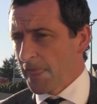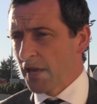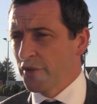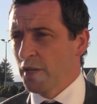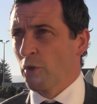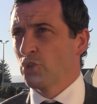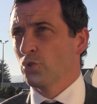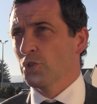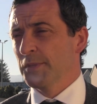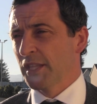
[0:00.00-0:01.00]
Yeah, very much
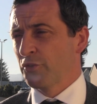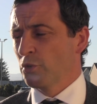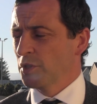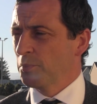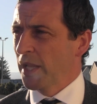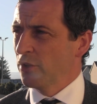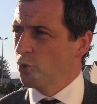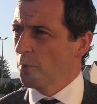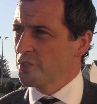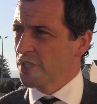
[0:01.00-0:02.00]
so. It's been difficult to plan
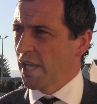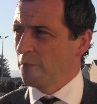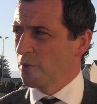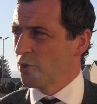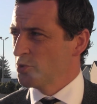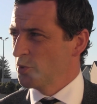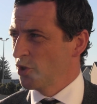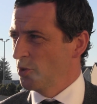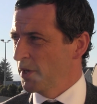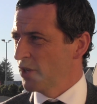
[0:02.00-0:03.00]
too much ahead because
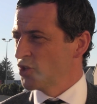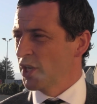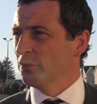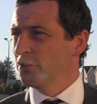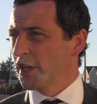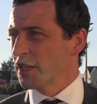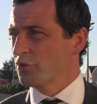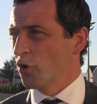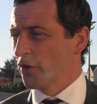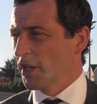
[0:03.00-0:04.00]
we could have been in training for the
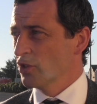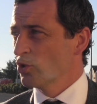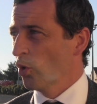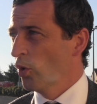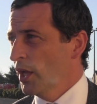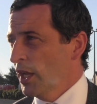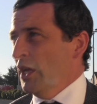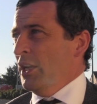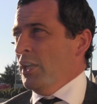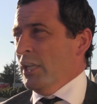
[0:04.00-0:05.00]
next fortnight. So
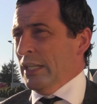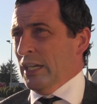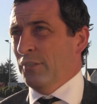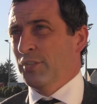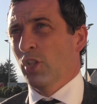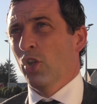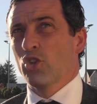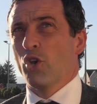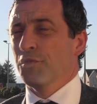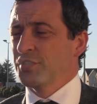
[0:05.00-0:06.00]
I've had a
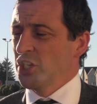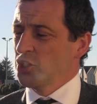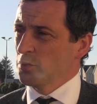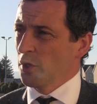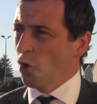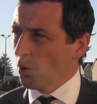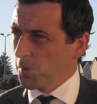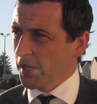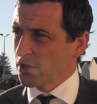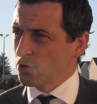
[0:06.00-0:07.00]
lot of conversations with a lot
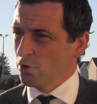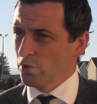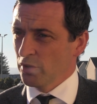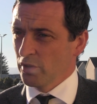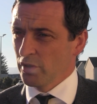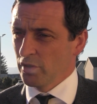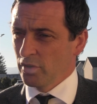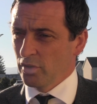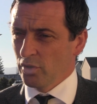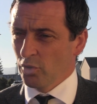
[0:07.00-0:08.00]
of players who
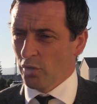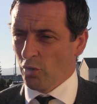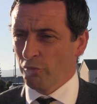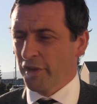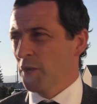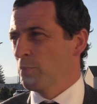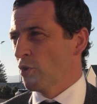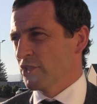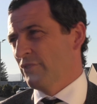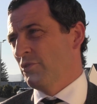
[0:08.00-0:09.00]
who are all very
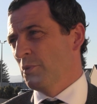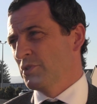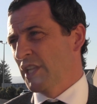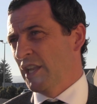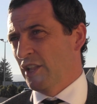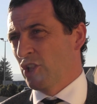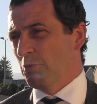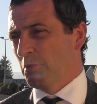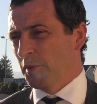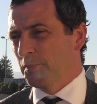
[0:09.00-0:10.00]
positive about staying at the
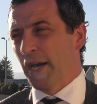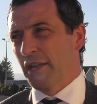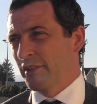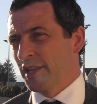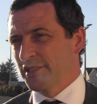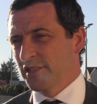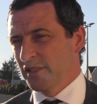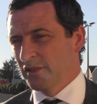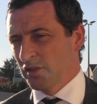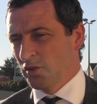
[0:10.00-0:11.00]
club and being part of this.